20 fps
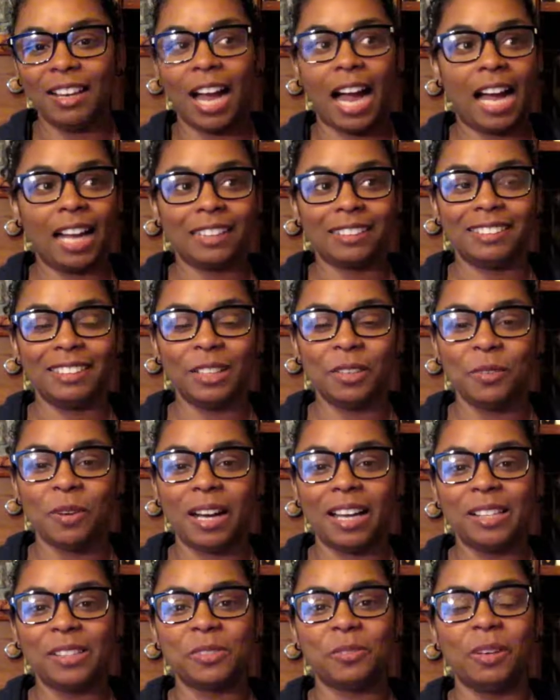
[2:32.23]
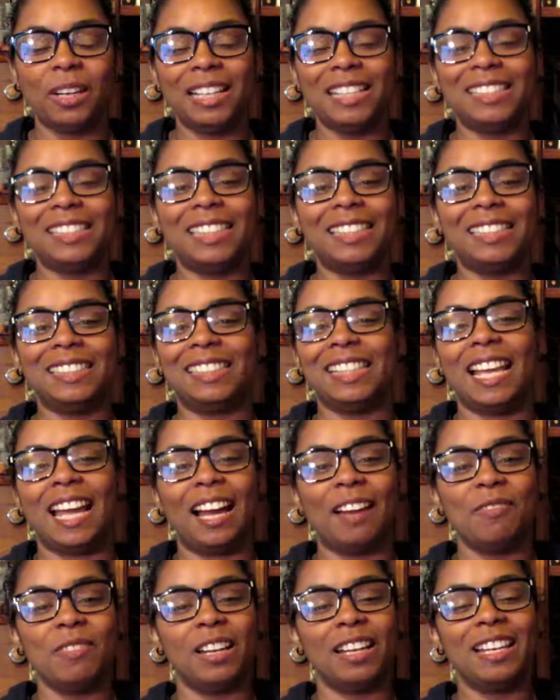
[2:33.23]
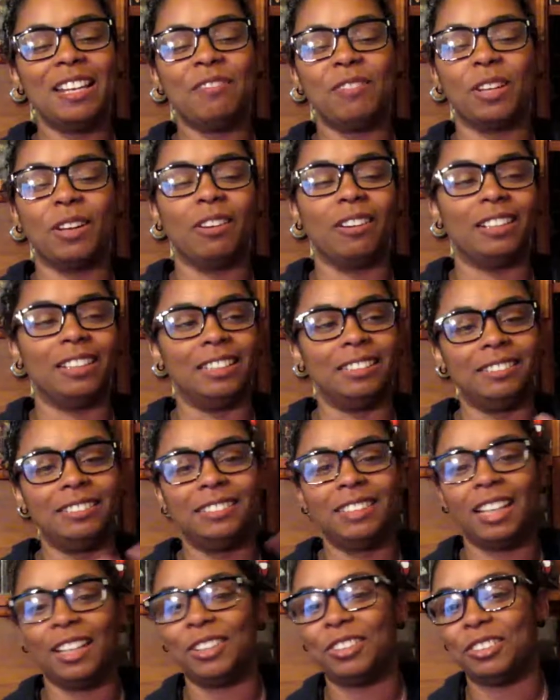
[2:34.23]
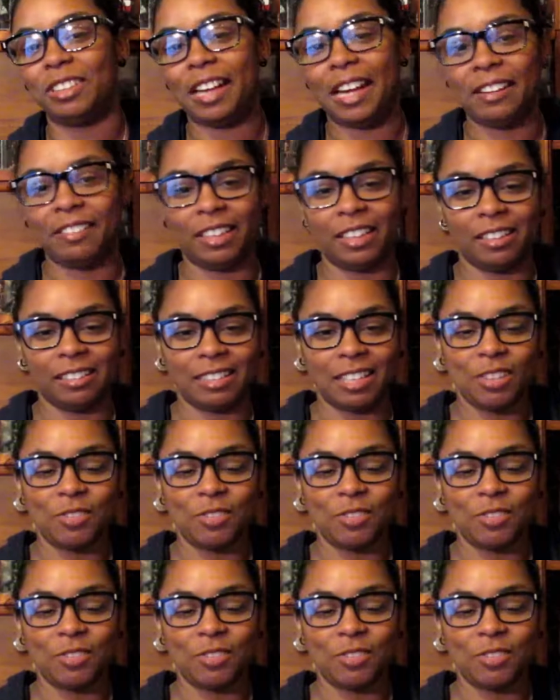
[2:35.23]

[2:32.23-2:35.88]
Acting wise, what is it to say? I'm not even gonna touch Ryan Reynolds.